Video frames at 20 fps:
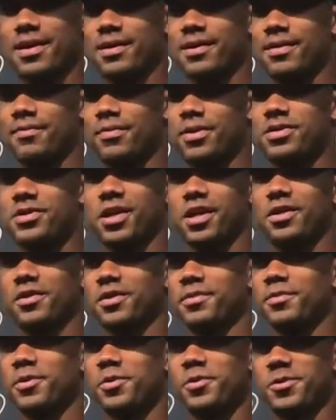a
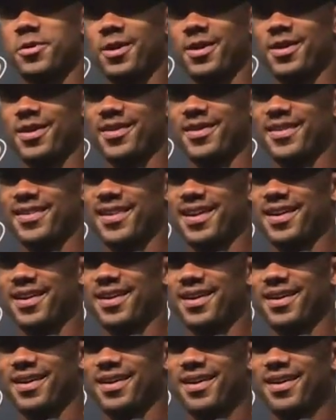particular mood or anything like that.